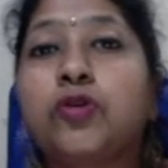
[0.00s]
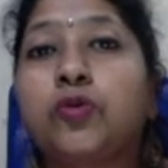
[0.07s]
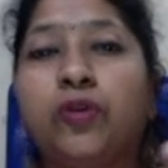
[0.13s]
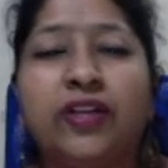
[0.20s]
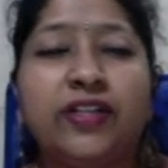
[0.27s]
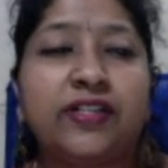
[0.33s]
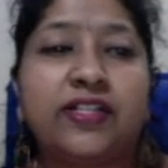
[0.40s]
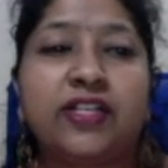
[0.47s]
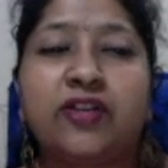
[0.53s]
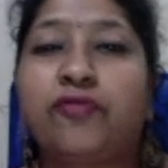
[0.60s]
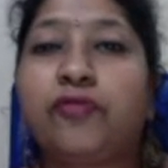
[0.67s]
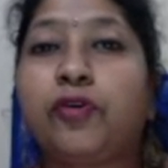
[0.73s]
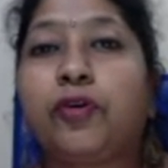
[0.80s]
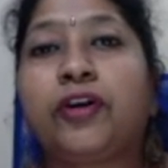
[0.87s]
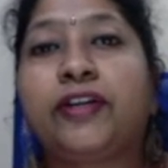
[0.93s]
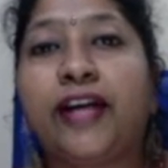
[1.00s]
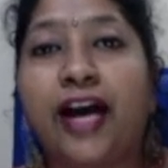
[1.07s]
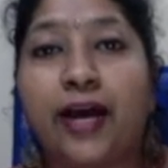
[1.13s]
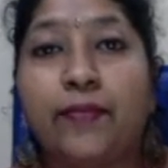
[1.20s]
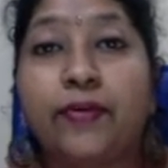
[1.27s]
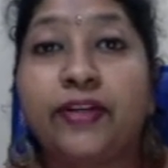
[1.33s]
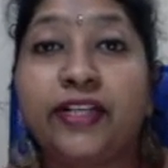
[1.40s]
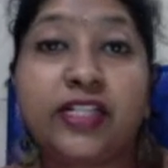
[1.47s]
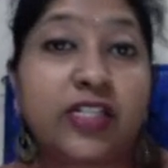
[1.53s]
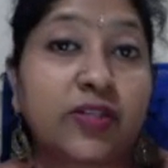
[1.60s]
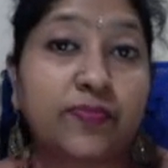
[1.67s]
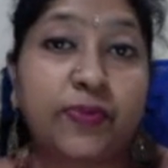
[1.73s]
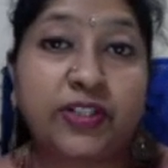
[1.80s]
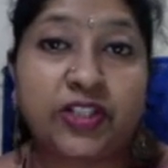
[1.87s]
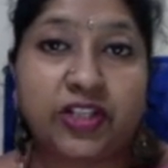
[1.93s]
let's say if you're a diabetes
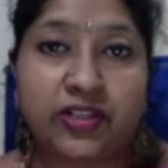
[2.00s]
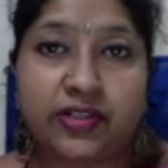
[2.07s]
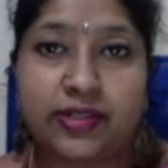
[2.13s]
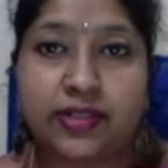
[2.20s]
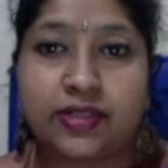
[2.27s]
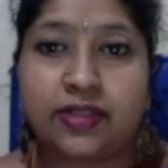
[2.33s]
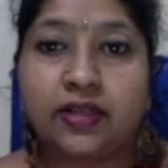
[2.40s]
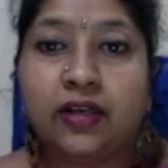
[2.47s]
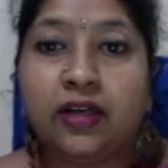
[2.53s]
specialist,